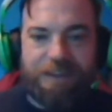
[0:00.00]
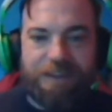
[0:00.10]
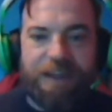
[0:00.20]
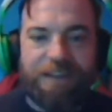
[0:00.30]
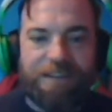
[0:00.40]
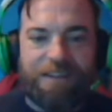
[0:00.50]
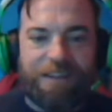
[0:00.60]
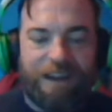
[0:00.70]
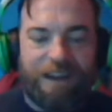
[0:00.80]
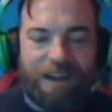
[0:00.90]
And
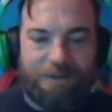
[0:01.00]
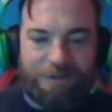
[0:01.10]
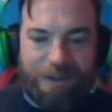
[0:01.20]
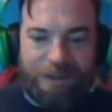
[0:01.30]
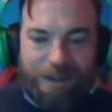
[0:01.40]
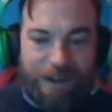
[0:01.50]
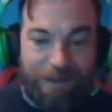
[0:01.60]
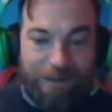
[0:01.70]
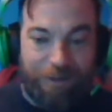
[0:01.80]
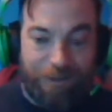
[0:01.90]
I
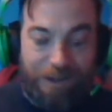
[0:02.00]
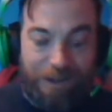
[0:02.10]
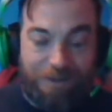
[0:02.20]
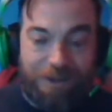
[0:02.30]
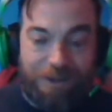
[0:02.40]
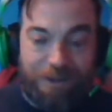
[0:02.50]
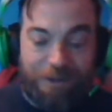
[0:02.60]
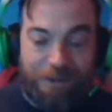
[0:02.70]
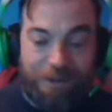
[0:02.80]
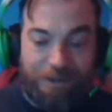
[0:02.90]
already knew
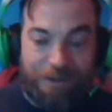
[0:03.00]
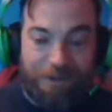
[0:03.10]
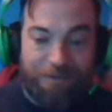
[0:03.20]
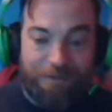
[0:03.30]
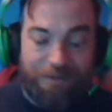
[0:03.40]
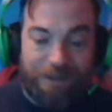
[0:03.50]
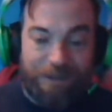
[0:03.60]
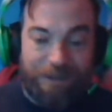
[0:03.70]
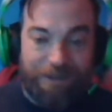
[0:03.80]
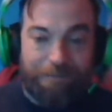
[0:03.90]
Timo from
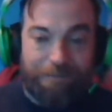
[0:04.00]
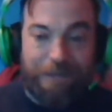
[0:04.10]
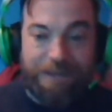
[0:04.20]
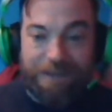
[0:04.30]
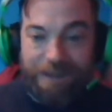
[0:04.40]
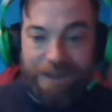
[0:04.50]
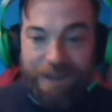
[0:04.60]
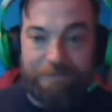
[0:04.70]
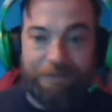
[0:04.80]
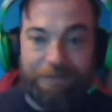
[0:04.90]
the BSI
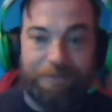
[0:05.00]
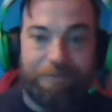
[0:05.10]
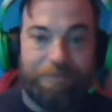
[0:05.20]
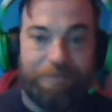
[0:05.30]
and from